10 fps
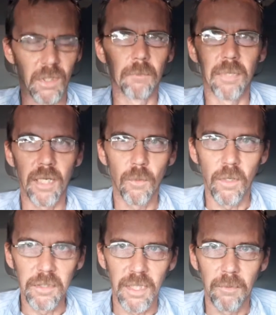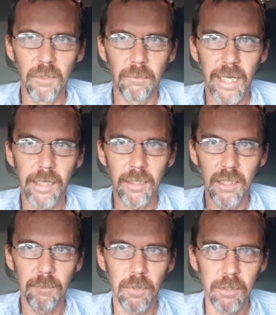but I was able to back it
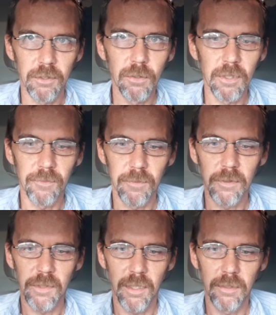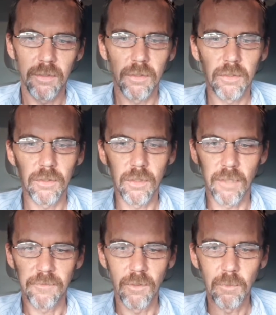up on 2 different sites, so
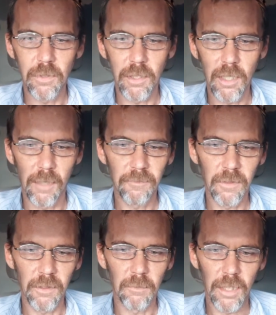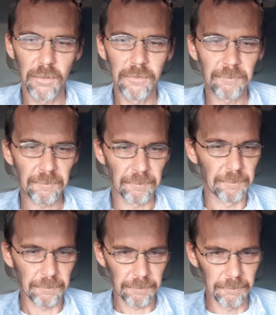I feel pretty confident about
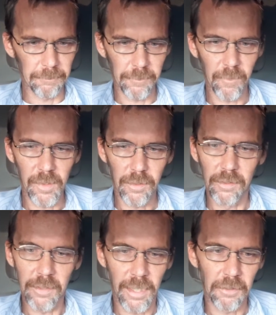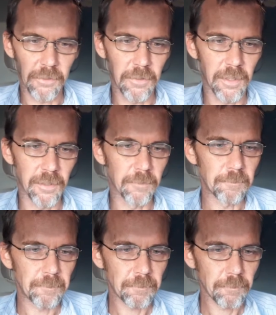this answer here.
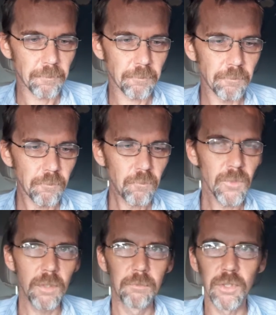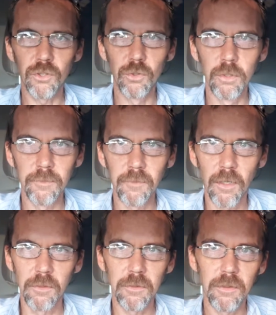But true or
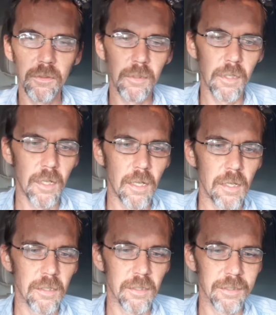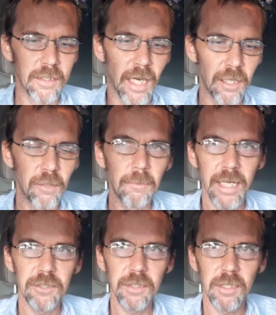false, the entire
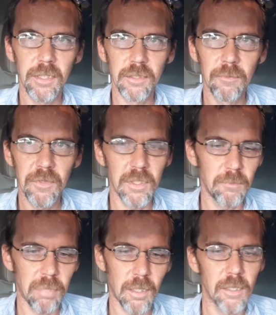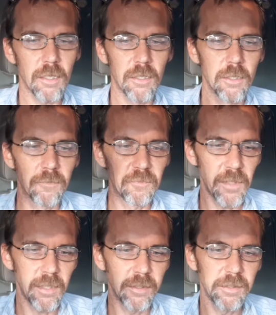Magic Kingdom theme park could
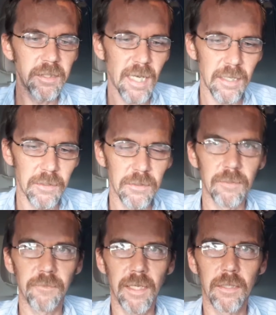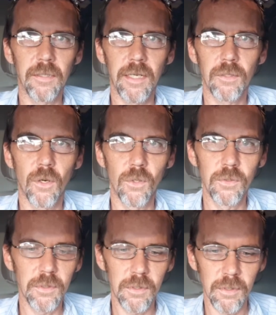fit inside the savannah that
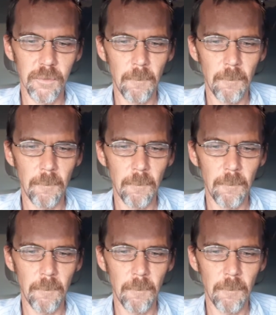hosts